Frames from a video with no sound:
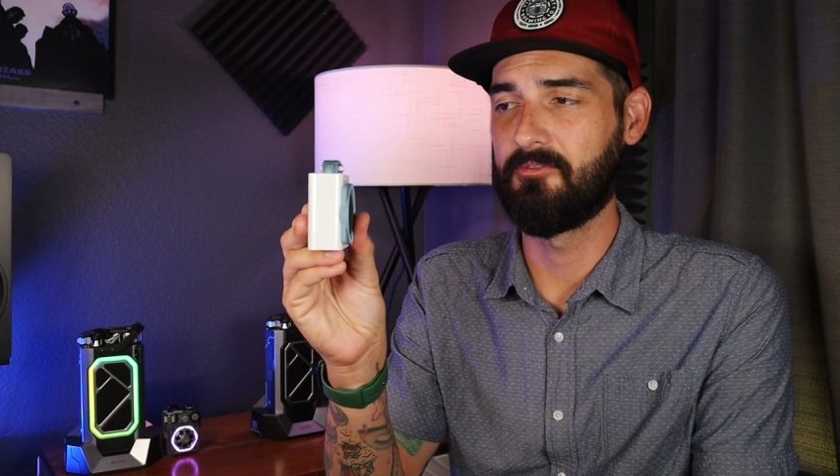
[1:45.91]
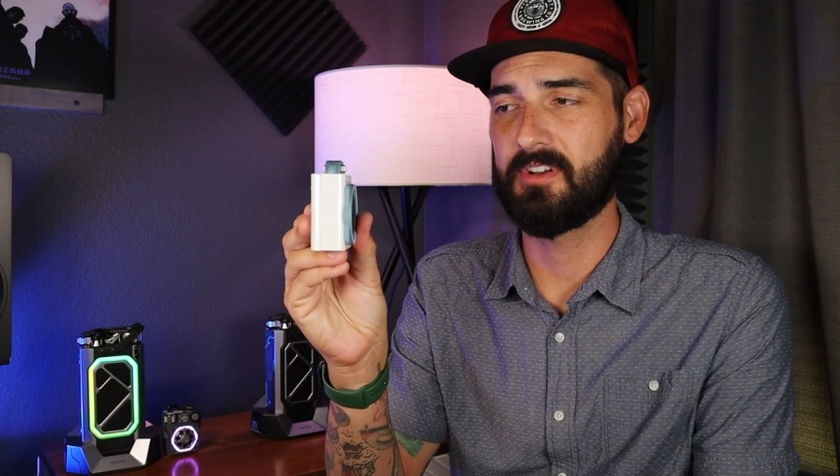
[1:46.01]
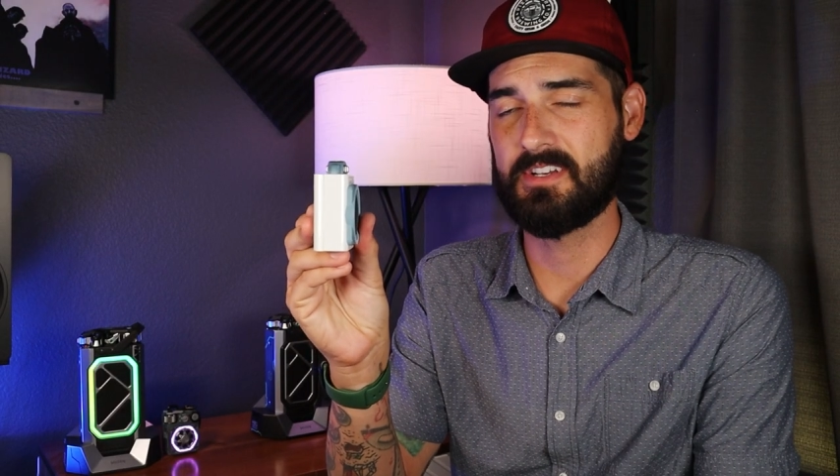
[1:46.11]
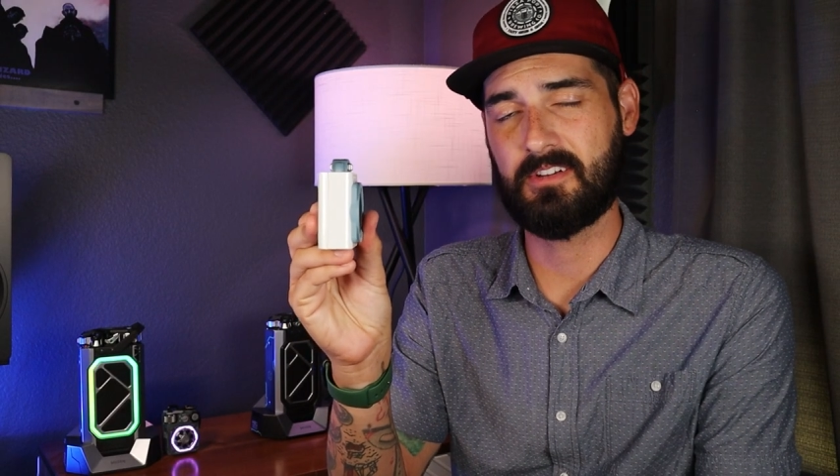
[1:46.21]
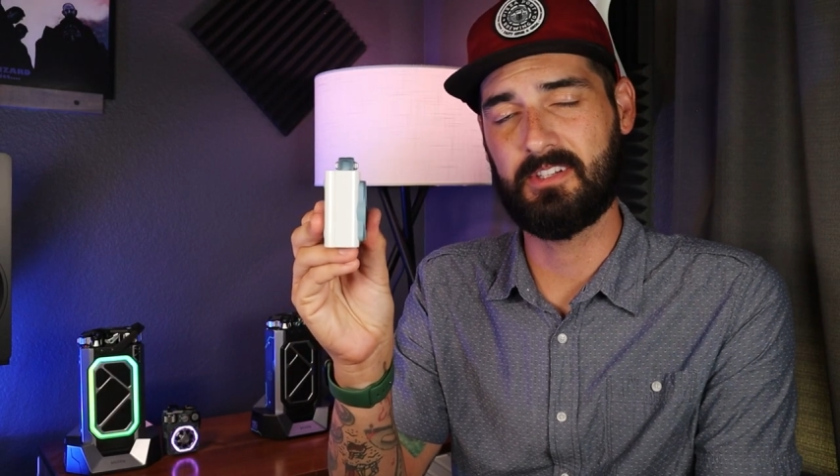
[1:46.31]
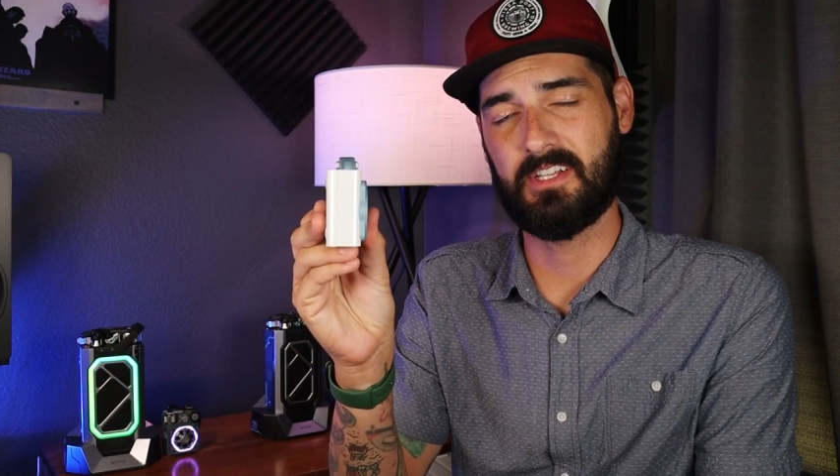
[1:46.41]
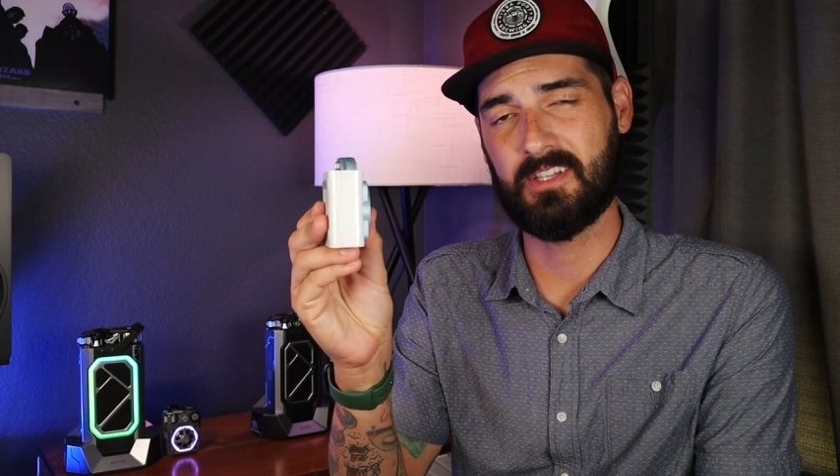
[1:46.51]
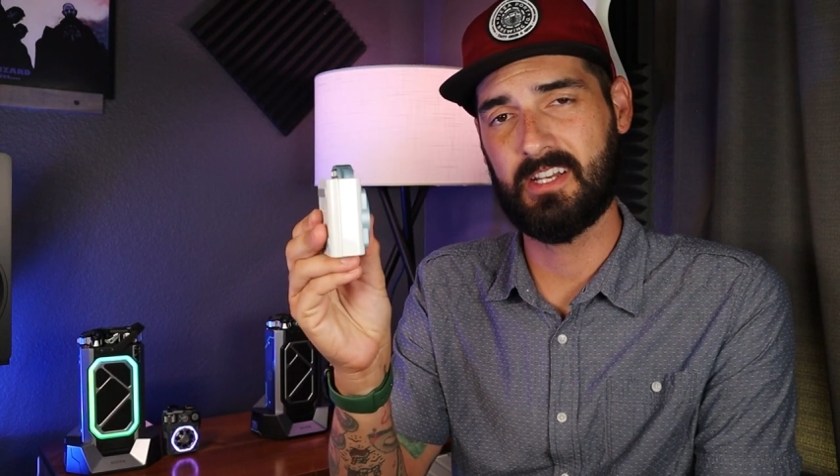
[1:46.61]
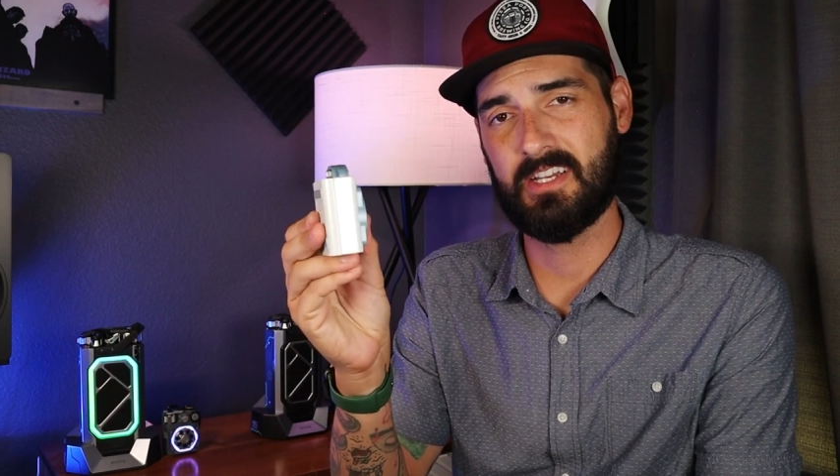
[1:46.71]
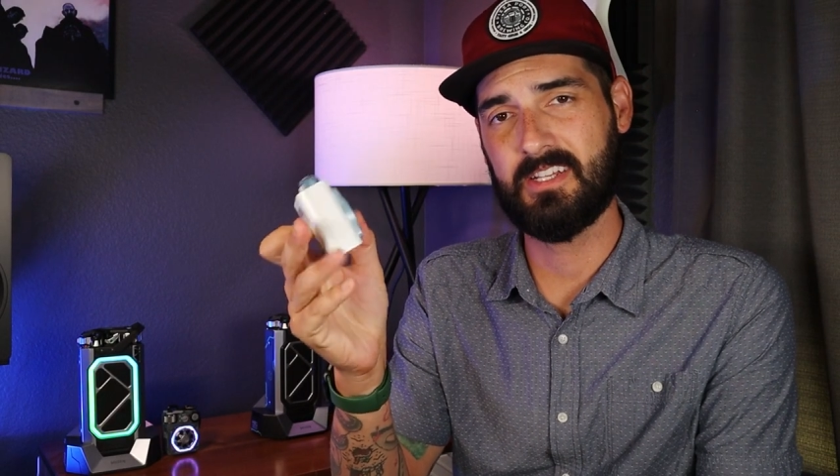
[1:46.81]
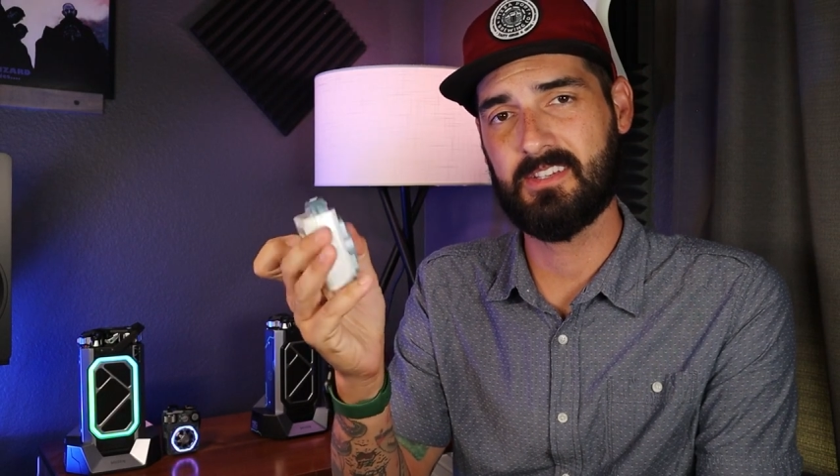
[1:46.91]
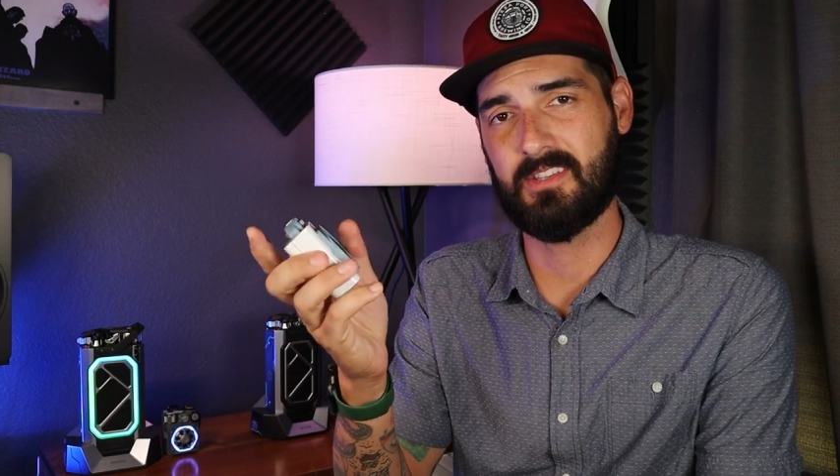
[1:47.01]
very clean lines.